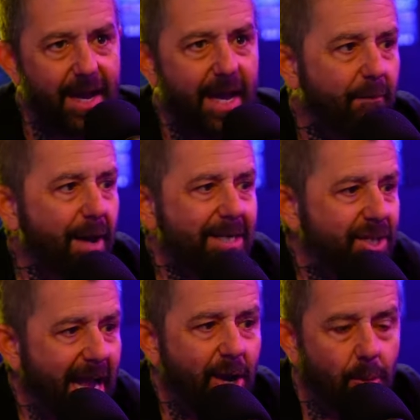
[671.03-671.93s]
If we had
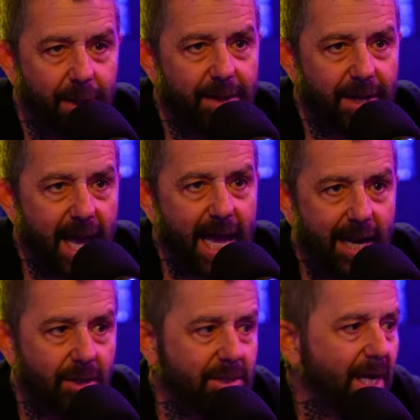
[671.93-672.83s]
Jackal play the Cat
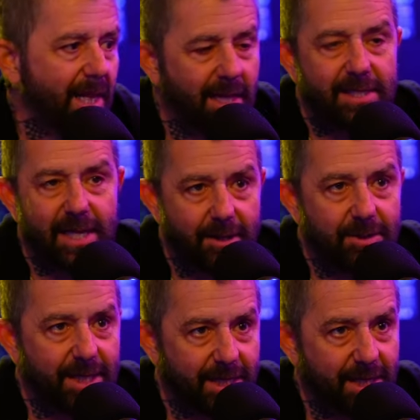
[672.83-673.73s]
House, let's say there's
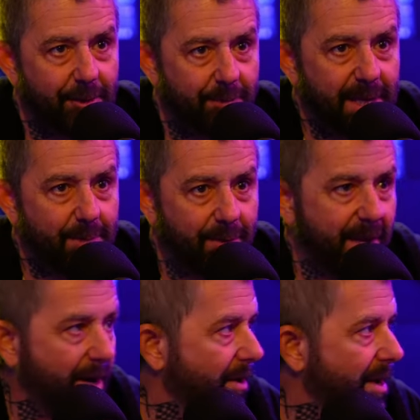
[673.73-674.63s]
600 people
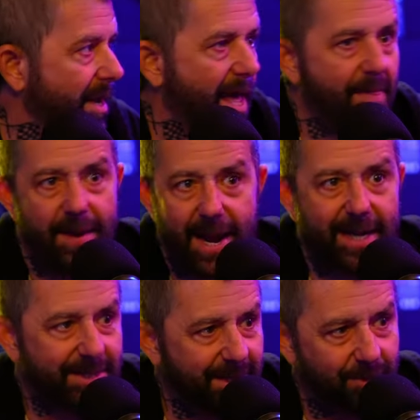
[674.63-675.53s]
there. And the
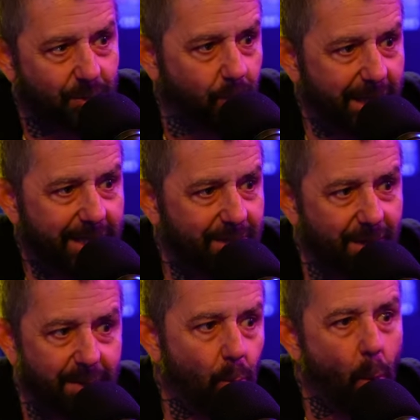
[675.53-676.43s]
next week it's gonna
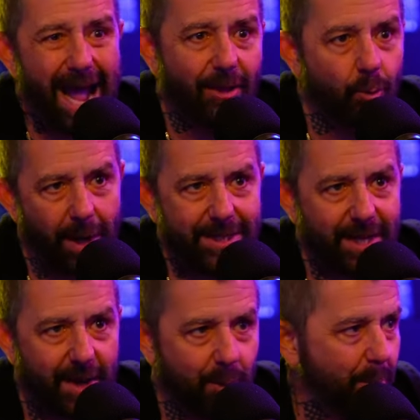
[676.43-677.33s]
be Wild West
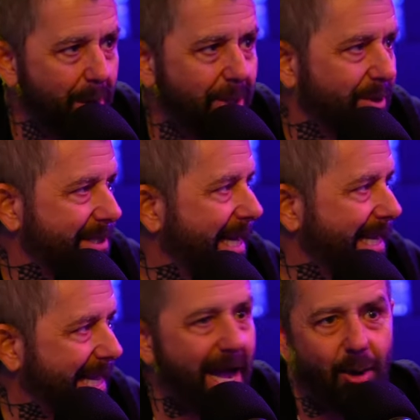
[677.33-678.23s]
Night, where we all dress like
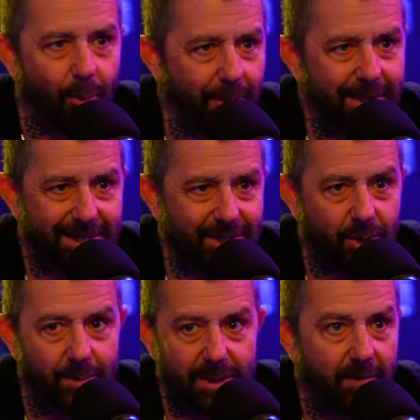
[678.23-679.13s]
cowboys and
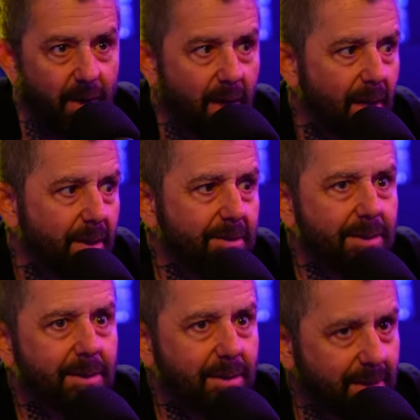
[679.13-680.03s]
stupid stuff. There's
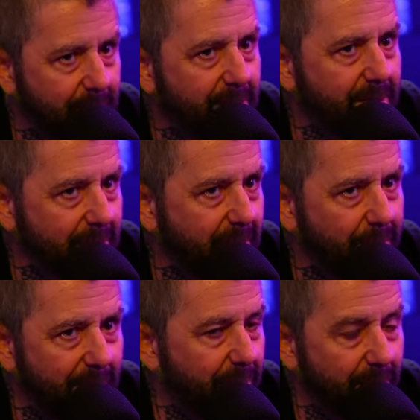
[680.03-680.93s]
still gonna be 600
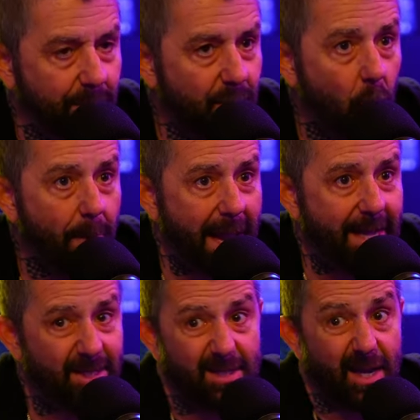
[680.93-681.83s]
people there with no
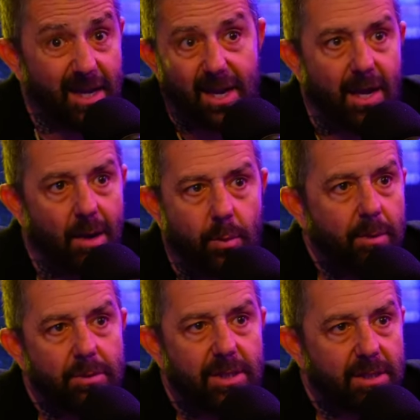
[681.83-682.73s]
bands. It's like we
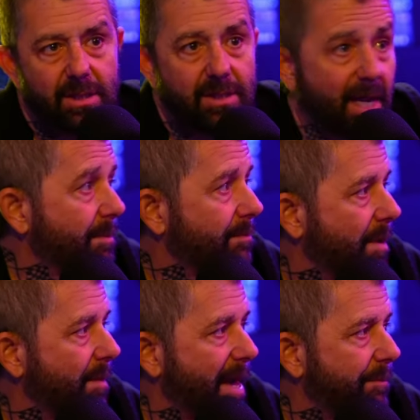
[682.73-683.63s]
were just the same
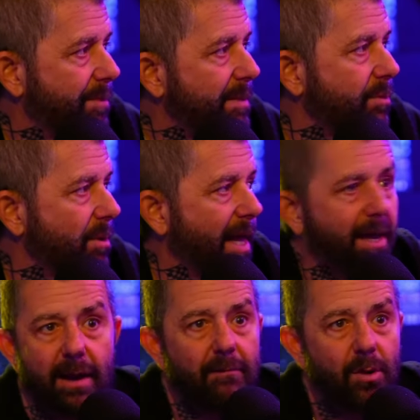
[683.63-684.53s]
amount of people like
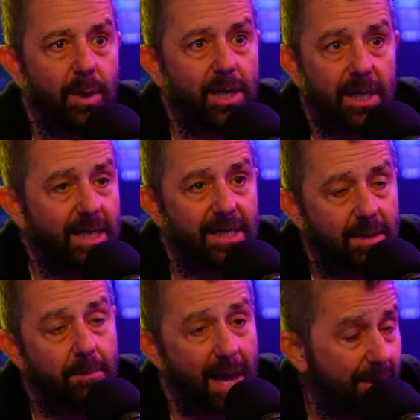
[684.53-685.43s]
every week, and it
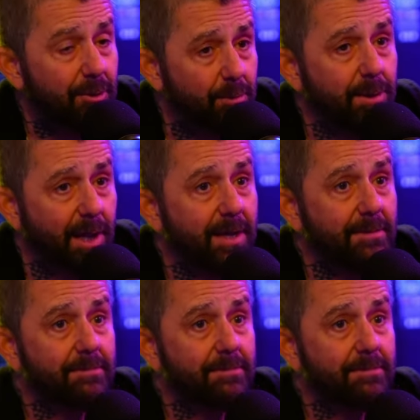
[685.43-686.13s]
didn't matter who played.